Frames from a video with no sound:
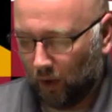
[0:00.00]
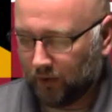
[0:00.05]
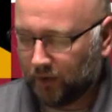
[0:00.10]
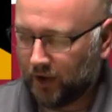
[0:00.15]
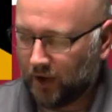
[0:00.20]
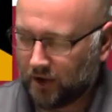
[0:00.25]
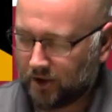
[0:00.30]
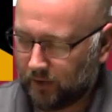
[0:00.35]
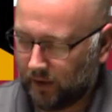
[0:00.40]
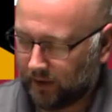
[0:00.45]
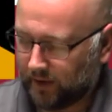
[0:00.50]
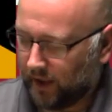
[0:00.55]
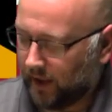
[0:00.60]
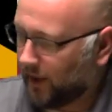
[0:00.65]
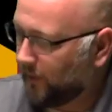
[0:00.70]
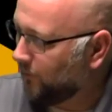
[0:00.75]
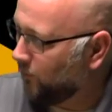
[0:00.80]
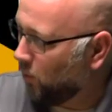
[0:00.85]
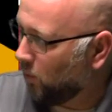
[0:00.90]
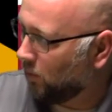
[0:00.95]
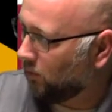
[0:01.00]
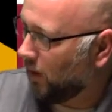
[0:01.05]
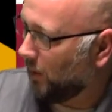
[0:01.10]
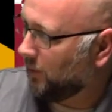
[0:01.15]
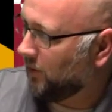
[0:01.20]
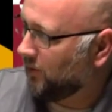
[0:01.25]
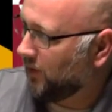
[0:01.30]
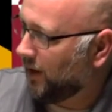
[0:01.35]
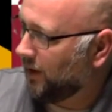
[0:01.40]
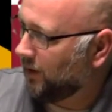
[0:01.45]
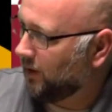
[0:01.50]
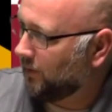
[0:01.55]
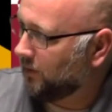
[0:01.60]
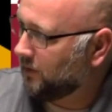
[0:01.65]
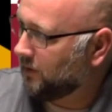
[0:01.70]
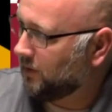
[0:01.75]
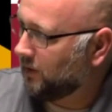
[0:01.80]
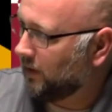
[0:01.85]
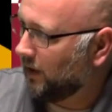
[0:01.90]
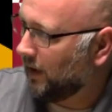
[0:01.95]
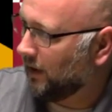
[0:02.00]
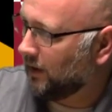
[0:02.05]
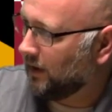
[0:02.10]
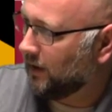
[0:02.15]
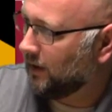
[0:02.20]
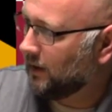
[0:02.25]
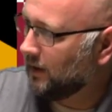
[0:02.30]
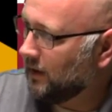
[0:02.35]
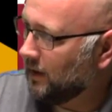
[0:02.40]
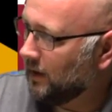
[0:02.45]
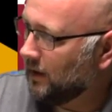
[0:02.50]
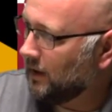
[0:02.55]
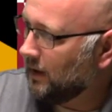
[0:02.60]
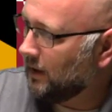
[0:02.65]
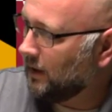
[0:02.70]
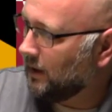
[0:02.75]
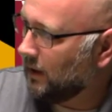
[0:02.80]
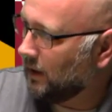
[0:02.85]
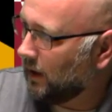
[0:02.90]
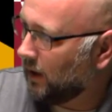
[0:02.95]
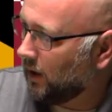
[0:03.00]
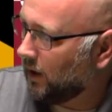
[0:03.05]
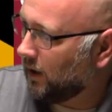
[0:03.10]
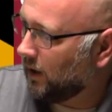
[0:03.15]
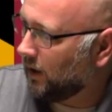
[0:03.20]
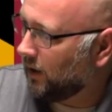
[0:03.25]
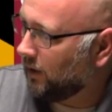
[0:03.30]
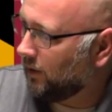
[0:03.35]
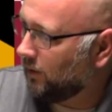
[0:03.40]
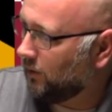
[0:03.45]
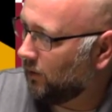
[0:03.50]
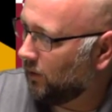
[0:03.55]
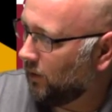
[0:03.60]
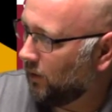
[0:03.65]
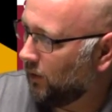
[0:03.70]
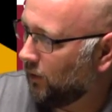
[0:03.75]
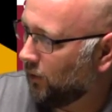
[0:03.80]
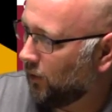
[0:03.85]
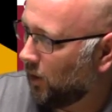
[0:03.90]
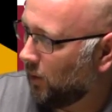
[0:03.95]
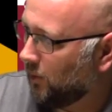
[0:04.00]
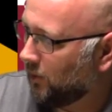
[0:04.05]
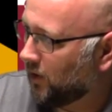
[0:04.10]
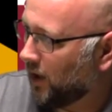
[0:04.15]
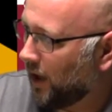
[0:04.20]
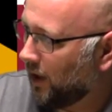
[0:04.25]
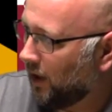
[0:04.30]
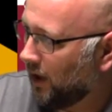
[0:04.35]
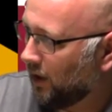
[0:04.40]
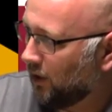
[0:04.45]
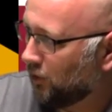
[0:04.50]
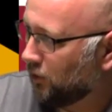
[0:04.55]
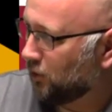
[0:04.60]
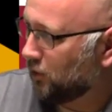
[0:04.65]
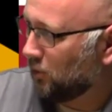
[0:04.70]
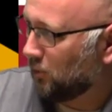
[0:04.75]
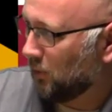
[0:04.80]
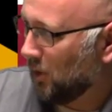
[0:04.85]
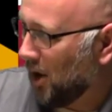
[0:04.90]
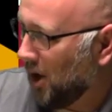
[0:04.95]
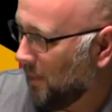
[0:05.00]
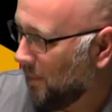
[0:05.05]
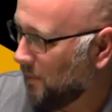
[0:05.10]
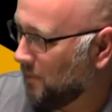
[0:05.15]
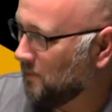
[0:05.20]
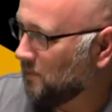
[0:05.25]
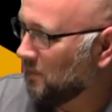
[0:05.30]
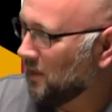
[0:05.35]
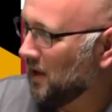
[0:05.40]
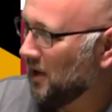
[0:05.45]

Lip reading: one district that had 4 representatives, and then so it was kind of like a scrum.